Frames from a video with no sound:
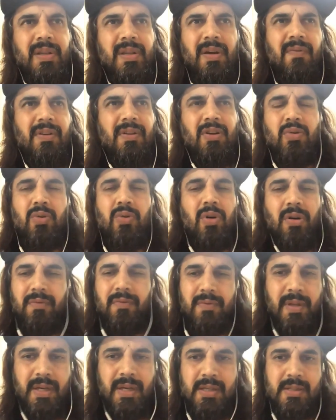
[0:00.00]
They will do a lot
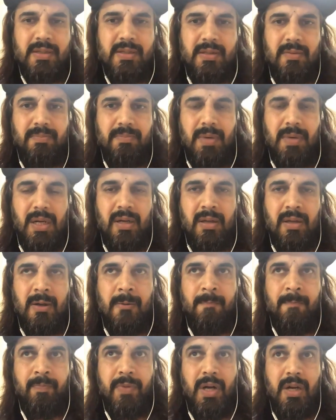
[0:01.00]
of things, but
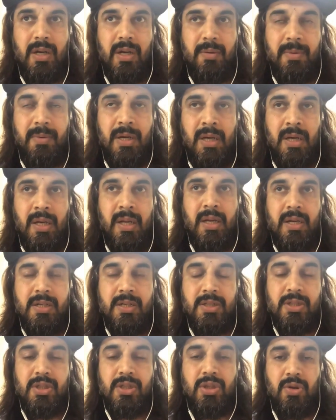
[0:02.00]
ultimately
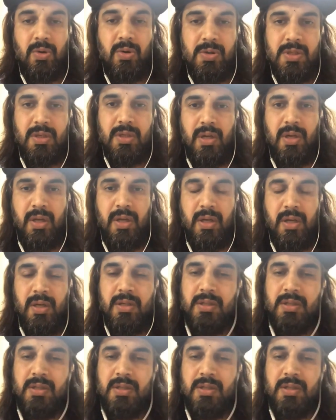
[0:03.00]
it's your journey.